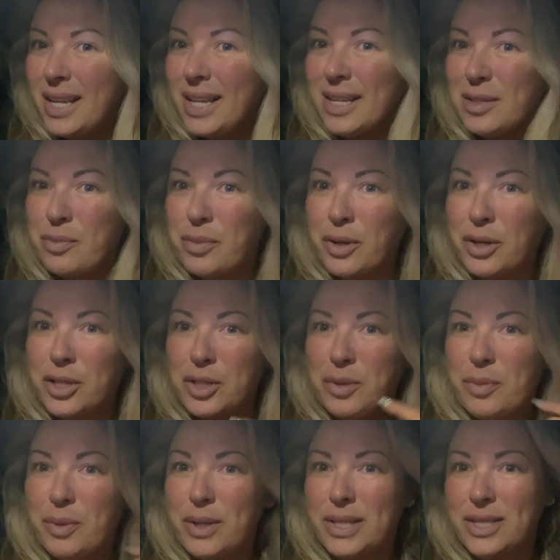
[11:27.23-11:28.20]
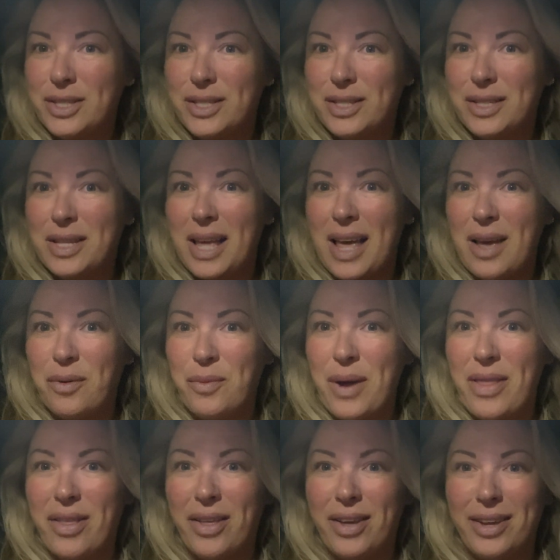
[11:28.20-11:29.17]
It is brushed, but just the
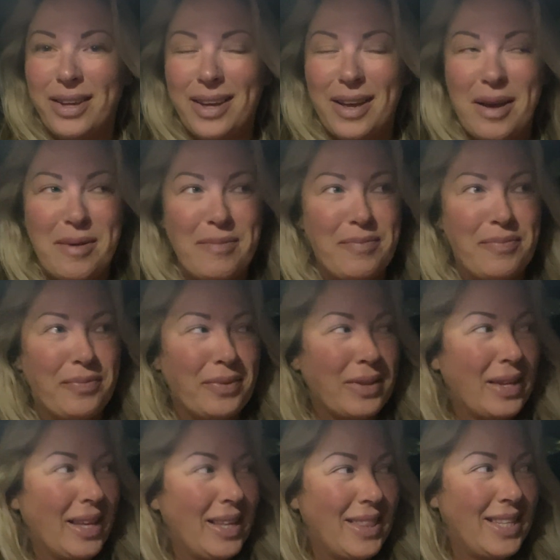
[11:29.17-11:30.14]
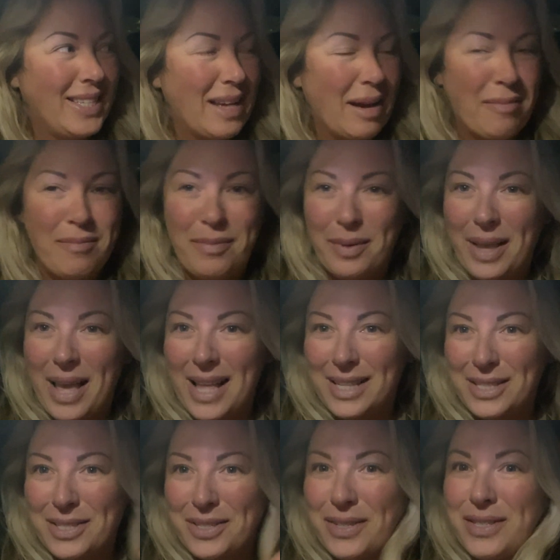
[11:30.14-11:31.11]
weather, um, the damp
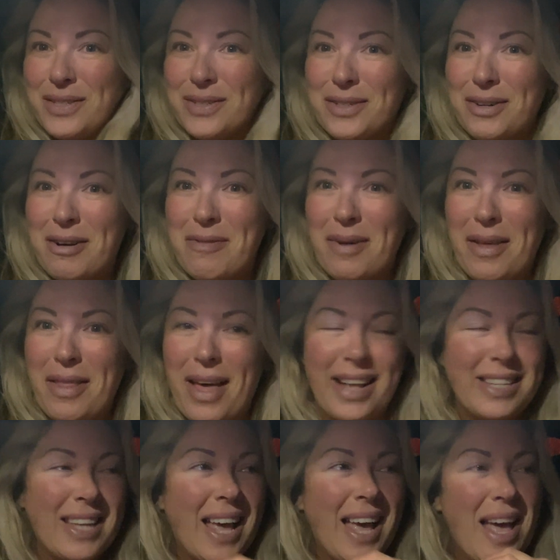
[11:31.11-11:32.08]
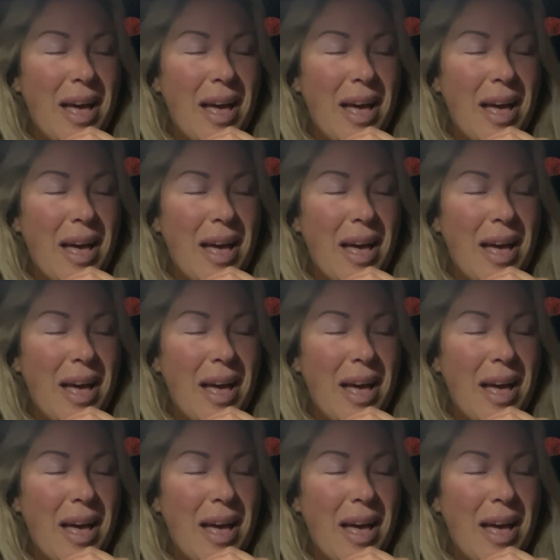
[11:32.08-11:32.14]
gets to it, so sorry about that.